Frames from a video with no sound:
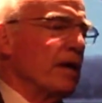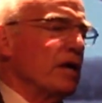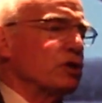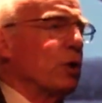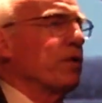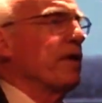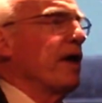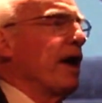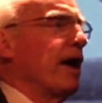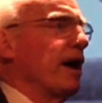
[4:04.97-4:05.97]
So
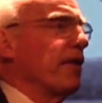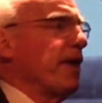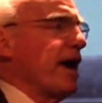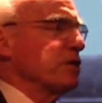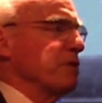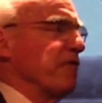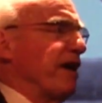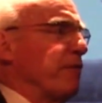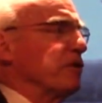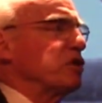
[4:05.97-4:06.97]
they asked me if
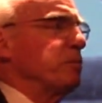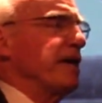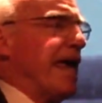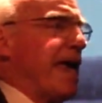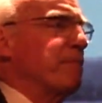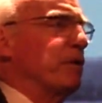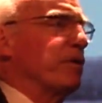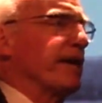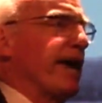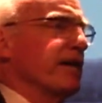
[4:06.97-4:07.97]
I would speak about the
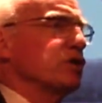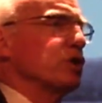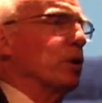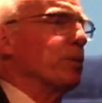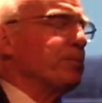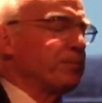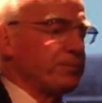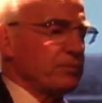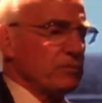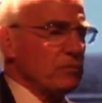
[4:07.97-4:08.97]
Canso,
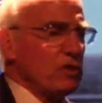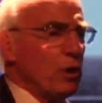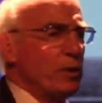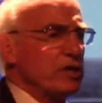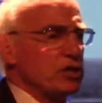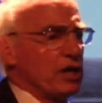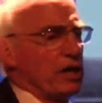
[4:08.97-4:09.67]
which